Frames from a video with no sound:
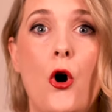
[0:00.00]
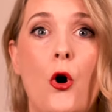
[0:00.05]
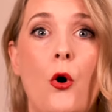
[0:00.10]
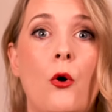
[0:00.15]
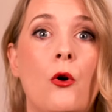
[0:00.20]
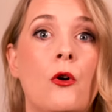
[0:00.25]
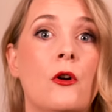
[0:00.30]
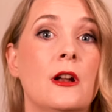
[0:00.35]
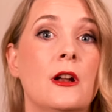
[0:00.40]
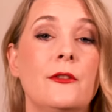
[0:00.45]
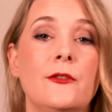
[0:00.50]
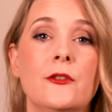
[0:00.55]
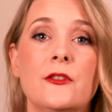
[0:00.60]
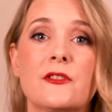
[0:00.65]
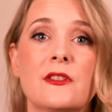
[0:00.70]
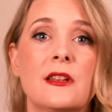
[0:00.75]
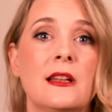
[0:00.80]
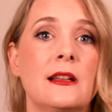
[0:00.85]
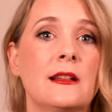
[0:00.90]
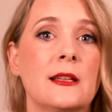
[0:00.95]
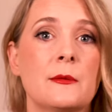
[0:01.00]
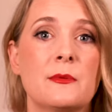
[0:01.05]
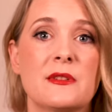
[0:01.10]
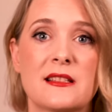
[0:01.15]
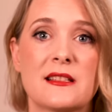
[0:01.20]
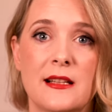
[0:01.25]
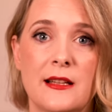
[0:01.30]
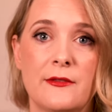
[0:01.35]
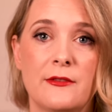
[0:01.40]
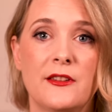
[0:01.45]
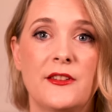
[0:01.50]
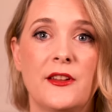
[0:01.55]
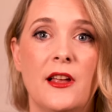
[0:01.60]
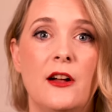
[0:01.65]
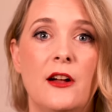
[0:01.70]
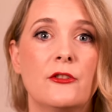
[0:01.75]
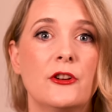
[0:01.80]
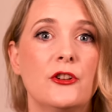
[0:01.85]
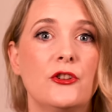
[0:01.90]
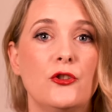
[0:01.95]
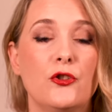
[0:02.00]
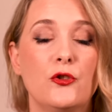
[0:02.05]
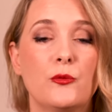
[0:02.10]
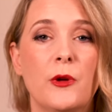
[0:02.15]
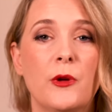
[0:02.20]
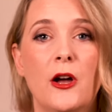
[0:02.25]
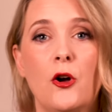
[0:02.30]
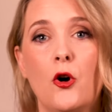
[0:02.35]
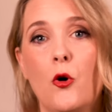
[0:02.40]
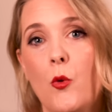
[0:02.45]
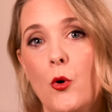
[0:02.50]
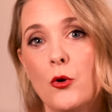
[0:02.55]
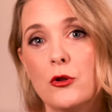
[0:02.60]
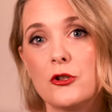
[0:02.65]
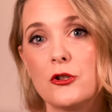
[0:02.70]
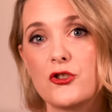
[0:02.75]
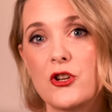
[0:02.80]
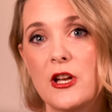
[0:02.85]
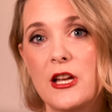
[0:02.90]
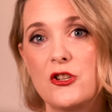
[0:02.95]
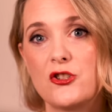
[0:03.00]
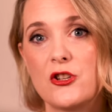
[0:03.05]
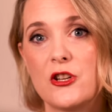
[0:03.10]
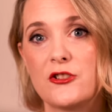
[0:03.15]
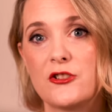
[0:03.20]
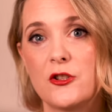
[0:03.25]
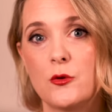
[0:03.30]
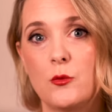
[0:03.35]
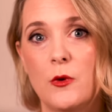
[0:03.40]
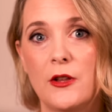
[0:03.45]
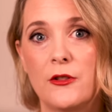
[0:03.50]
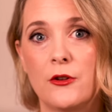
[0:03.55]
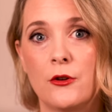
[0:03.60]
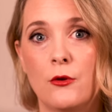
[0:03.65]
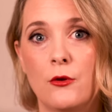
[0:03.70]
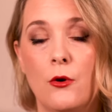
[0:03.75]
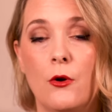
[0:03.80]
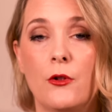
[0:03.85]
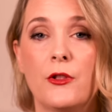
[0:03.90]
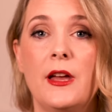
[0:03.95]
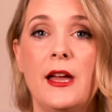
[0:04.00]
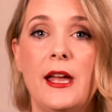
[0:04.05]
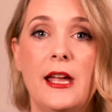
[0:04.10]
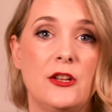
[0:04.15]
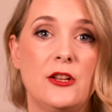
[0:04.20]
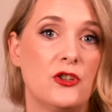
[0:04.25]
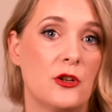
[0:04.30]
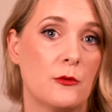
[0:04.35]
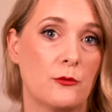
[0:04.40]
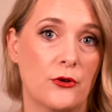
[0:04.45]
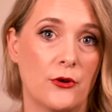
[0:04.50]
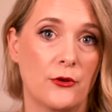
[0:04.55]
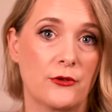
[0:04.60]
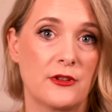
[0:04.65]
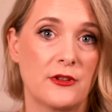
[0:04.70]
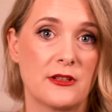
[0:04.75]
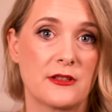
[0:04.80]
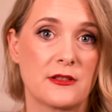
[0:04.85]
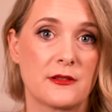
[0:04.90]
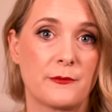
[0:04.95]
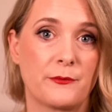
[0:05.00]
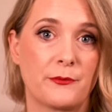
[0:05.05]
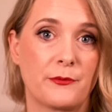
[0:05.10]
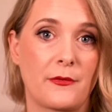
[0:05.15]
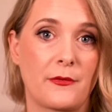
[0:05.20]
or if your skin lipids levels are reduced by hormonal changes, the weather or the aging process.